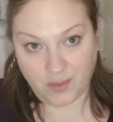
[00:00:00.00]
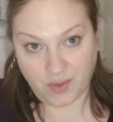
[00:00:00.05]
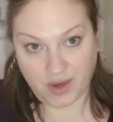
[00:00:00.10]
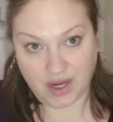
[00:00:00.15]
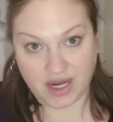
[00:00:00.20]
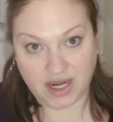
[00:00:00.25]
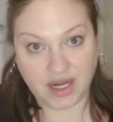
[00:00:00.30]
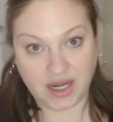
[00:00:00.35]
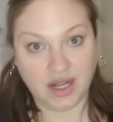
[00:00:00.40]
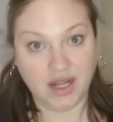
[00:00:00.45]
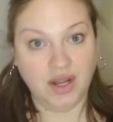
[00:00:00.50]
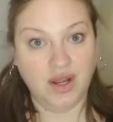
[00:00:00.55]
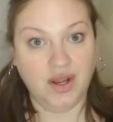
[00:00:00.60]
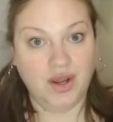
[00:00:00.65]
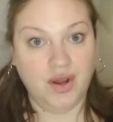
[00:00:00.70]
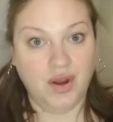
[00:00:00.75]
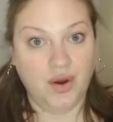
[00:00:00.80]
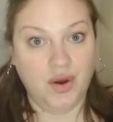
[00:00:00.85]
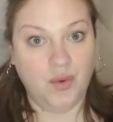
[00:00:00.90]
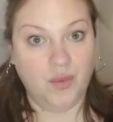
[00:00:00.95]
I went
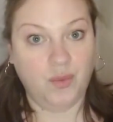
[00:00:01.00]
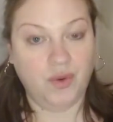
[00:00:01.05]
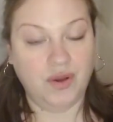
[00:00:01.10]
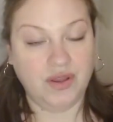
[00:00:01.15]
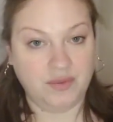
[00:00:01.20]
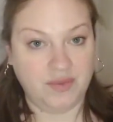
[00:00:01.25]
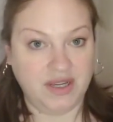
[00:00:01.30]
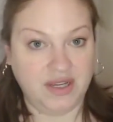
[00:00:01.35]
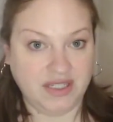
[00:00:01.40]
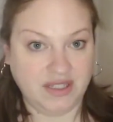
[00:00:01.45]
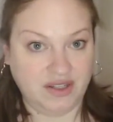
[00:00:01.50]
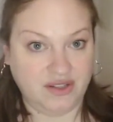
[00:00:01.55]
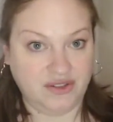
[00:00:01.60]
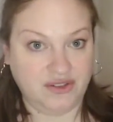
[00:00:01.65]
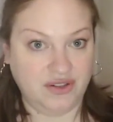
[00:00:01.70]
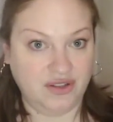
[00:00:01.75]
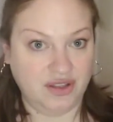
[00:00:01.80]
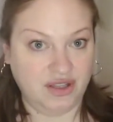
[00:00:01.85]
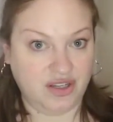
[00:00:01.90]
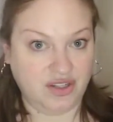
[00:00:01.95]
with my
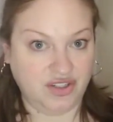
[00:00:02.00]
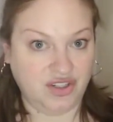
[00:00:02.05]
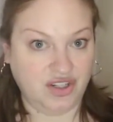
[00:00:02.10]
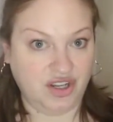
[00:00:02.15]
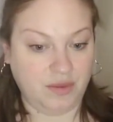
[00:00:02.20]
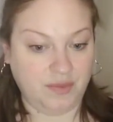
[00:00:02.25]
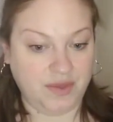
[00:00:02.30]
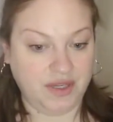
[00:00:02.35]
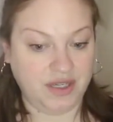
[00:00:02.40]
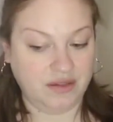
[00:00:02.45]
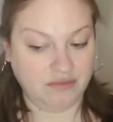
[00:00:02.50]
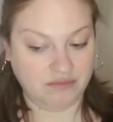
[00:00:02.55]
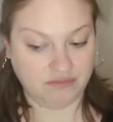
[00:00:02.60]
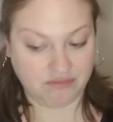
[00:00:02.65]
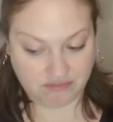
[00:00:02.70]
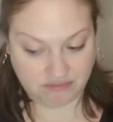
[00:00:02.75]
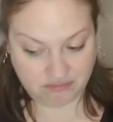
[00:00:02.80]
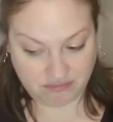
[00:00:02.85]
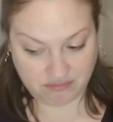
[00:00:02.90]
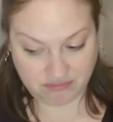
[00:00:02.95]
sister-in-law shopping,
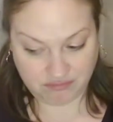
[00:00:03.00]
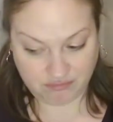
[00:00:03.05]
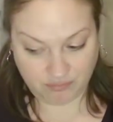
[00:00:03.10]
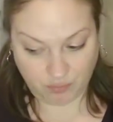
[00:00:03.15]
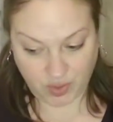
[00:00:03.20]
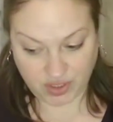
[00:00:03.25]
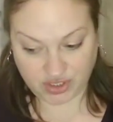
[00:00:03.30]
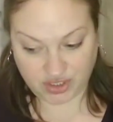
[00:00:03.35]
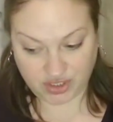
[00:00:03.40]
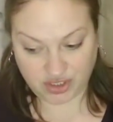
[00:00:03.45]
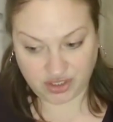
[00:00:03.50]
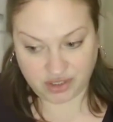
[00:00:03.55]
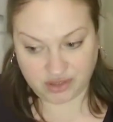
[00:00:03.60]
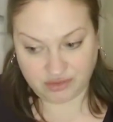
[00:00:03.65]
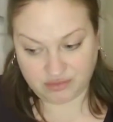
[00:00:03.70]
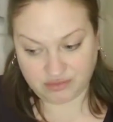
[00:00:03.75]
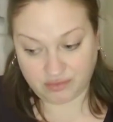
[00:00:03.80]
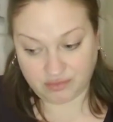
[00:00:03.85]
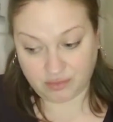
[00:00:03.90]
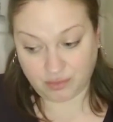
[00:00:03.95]
which
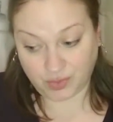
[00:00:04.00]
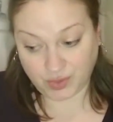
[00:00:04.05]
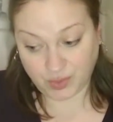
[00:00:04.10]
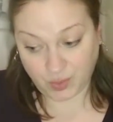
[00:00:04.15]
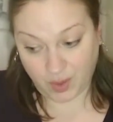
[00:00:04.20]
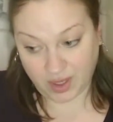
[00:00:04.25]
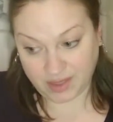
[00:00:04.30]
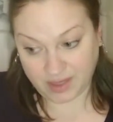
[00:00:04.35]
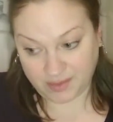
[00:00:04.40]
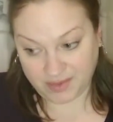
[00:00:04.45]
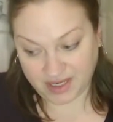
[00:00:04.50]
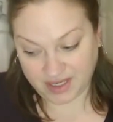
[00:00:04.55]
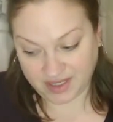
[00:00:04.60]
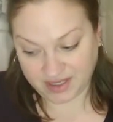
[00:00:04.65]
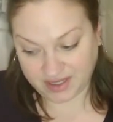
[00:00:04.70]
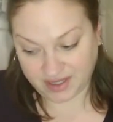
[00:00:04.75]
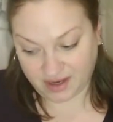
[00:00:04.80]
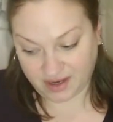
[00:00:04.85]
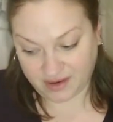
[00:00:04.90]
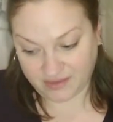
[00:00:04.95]
was quite a bit of
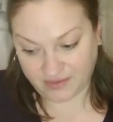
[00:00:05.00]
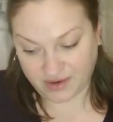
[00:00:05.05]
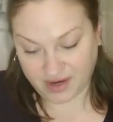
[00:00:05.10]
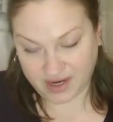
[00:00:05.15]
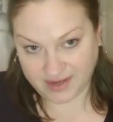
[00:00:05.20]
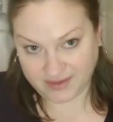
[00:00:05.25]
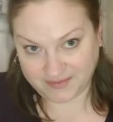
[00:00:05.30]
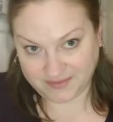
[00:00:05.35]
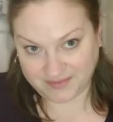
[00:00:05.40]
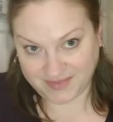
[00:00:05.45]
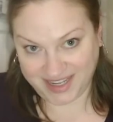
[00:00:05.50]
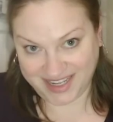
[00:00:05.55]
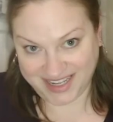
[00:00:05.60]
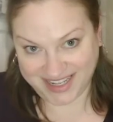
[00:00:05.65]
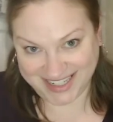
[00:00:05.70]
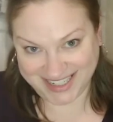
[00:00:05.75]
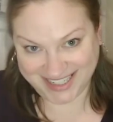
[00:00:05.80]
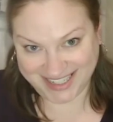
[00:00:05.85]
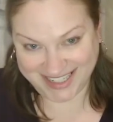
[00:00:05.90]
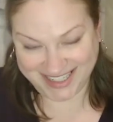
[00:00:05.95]
stuff, right?
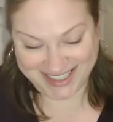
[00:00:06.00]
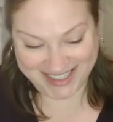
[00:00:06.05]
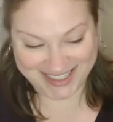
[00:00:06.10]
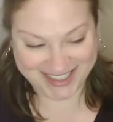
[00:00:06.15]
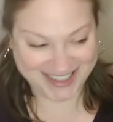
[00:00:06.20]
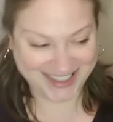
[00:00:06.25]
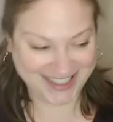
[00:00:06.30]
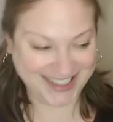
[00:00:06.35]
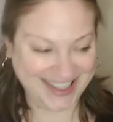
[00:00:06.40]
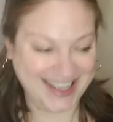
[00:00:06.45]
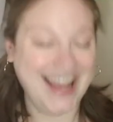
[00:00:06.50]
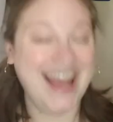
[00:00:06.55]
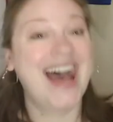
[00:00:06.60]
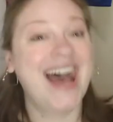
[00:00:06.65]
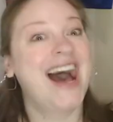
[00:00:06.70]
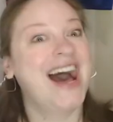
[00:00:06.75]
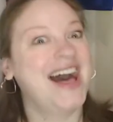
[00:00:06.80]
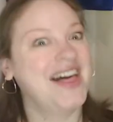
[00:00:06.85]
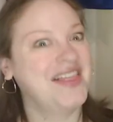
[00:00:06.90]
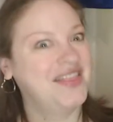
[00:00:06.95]

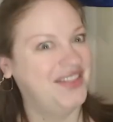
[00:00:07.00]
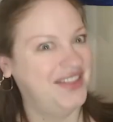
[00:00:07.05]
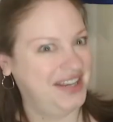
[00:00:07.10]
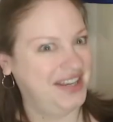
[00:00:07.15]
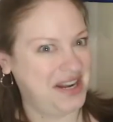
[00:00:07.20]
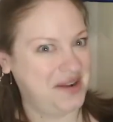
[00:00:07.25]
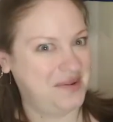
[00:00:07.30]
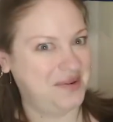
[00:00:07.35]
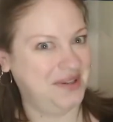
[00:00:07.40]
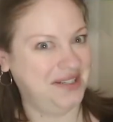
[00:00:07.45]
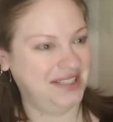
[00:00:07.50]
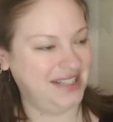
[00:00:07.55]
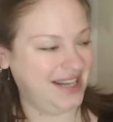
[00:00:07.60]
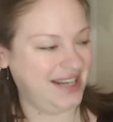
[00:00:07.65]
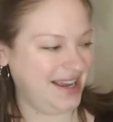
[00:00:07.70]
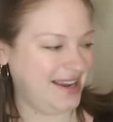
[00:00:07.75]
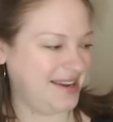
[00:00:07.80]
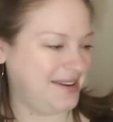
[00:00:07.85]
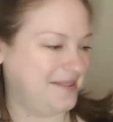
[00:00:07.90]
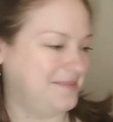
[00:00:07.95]
Then I went
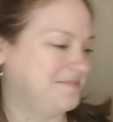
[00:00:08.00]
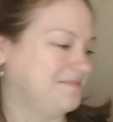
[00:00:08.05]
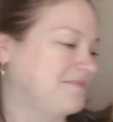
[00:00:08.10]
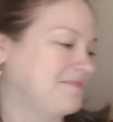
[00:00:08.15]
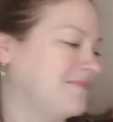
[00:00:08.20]
today.